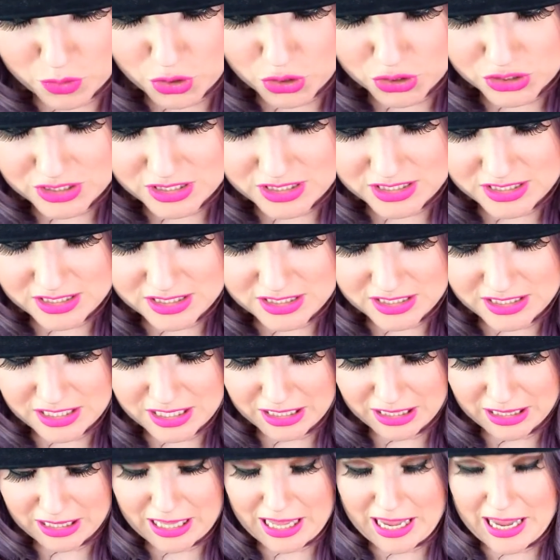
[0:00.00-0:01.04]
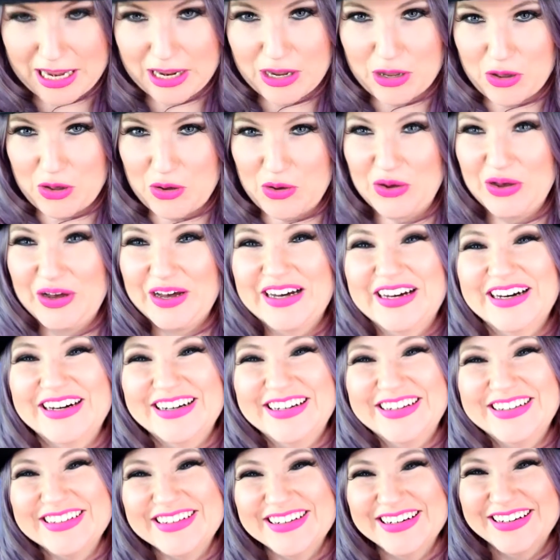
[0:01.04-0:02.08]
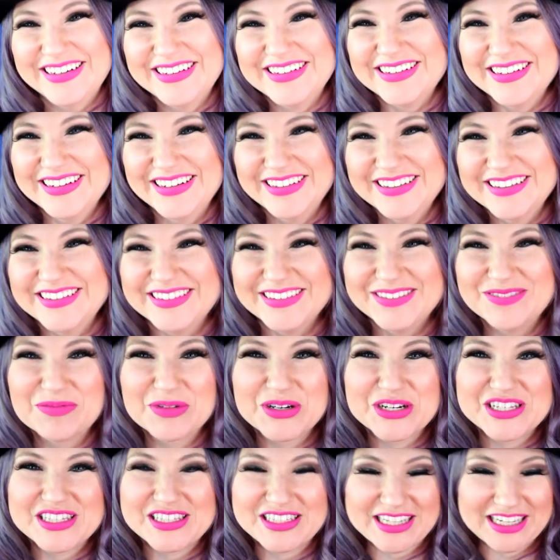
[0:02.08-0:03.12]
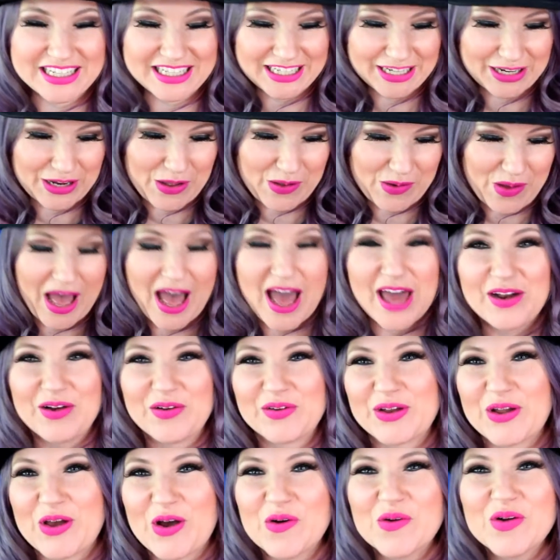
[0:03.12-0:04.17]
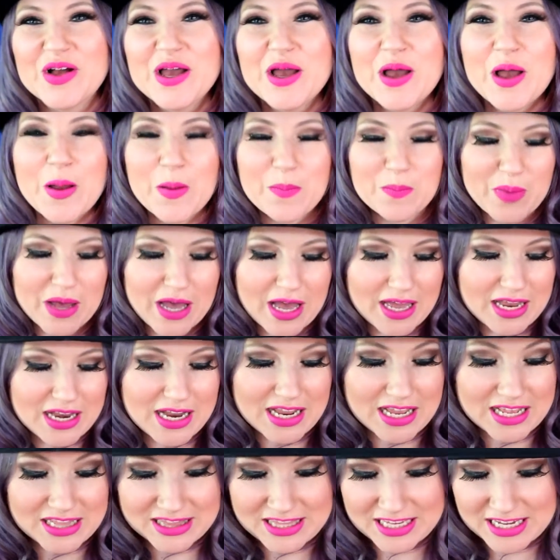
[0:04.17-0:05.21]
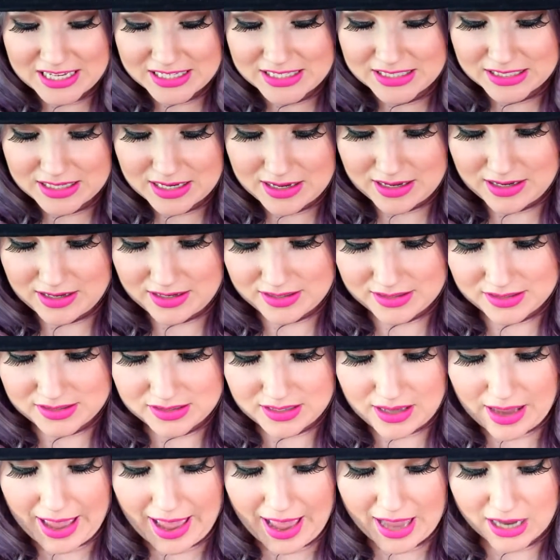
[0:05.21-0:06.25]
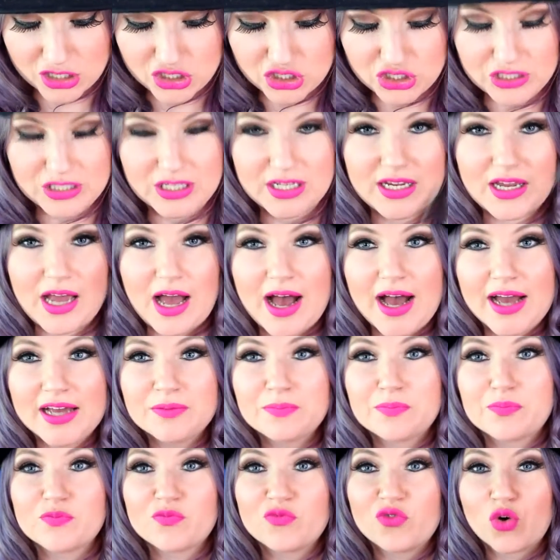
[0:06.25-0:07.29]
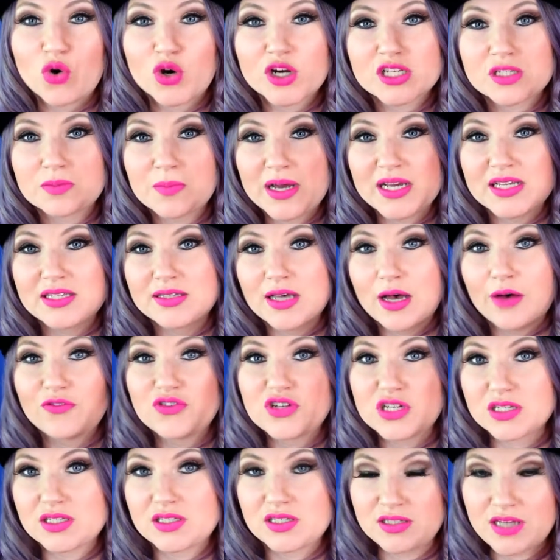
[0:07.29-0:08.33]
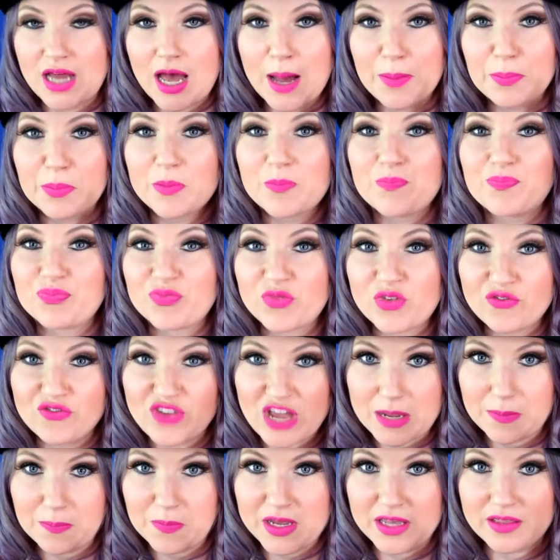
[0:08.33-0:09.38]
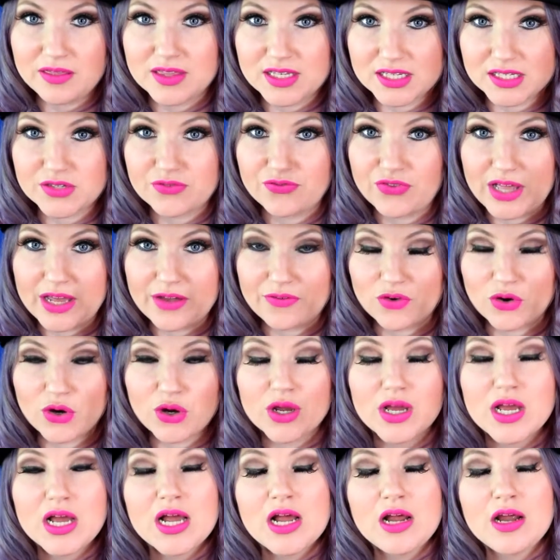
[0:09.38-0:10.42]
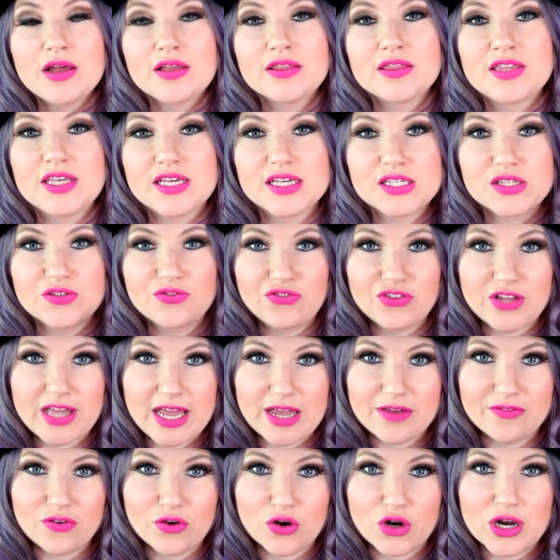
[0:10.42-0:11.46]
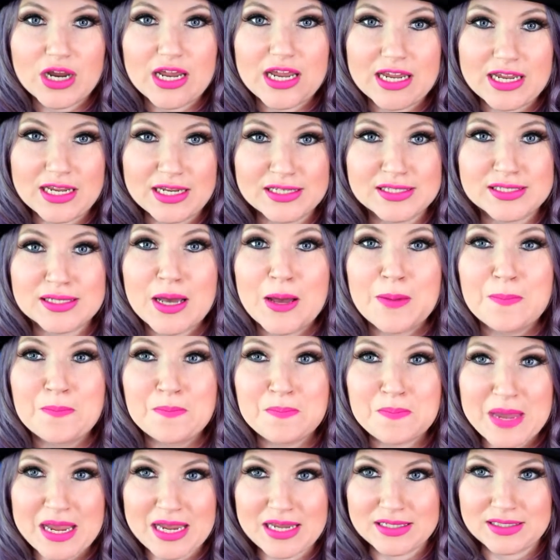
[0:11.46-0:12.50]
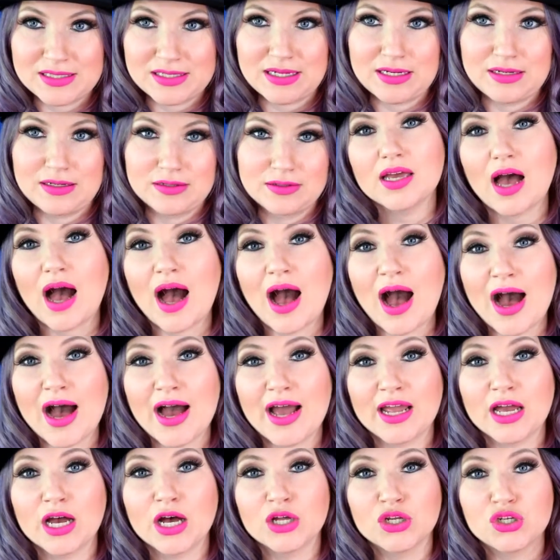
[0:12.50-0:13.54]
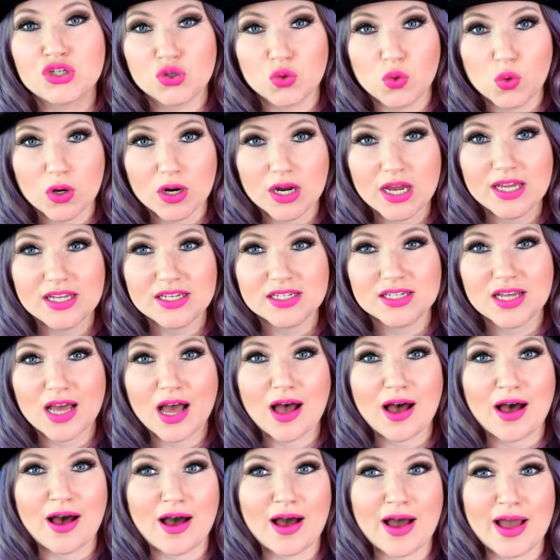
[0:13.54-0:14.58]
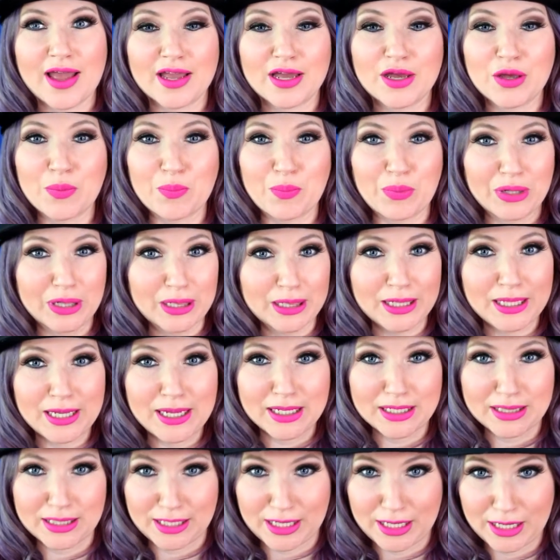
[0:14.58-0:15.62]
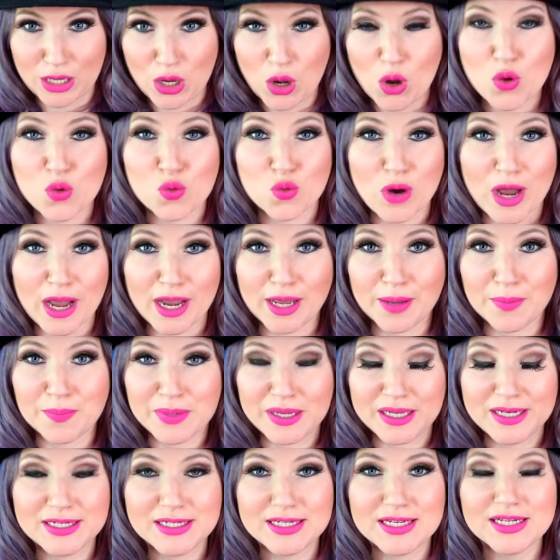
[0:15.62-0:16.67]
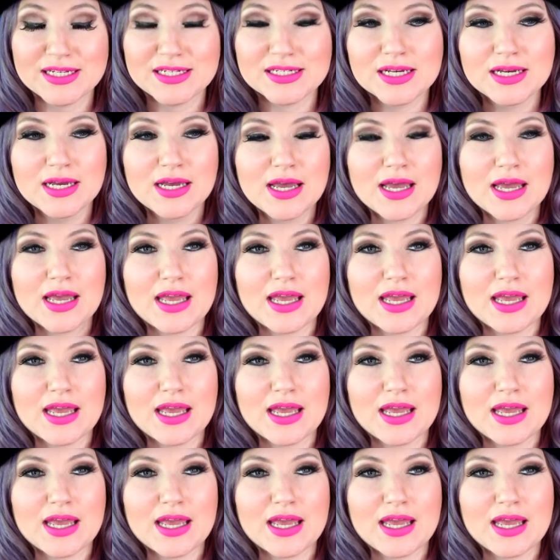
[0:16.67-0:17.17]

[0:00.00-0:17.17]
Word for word: Mercilego. Mercilego, I don't know, but this is actually, I forced myself to stop vaping this flavor. This flavor is amazing. I adore it. I completely recommend it.